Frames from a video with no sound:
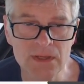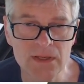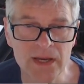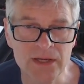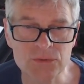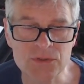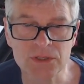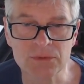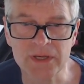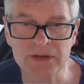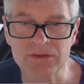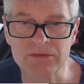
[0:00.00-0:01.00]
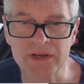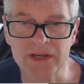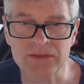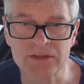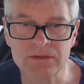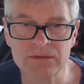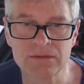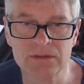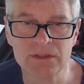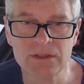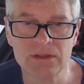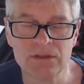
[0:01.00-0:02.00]
And also we have the fact that
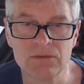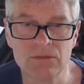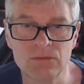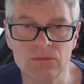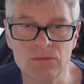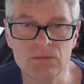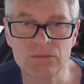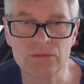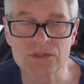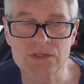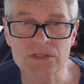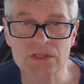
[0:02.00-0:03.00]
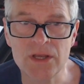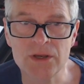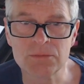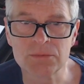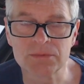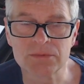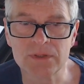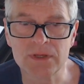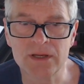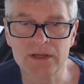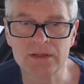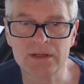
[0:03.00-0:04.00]
the slope
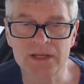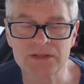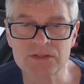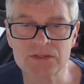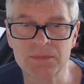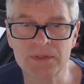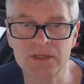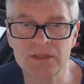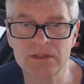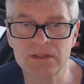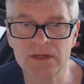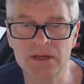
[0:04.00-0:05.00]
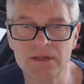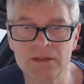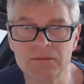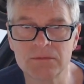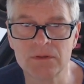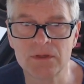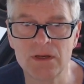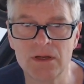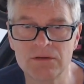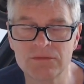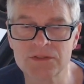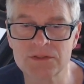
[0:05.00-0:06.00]
has to be
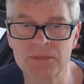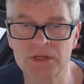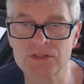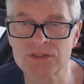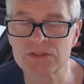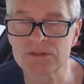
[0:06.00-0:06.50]
half as much,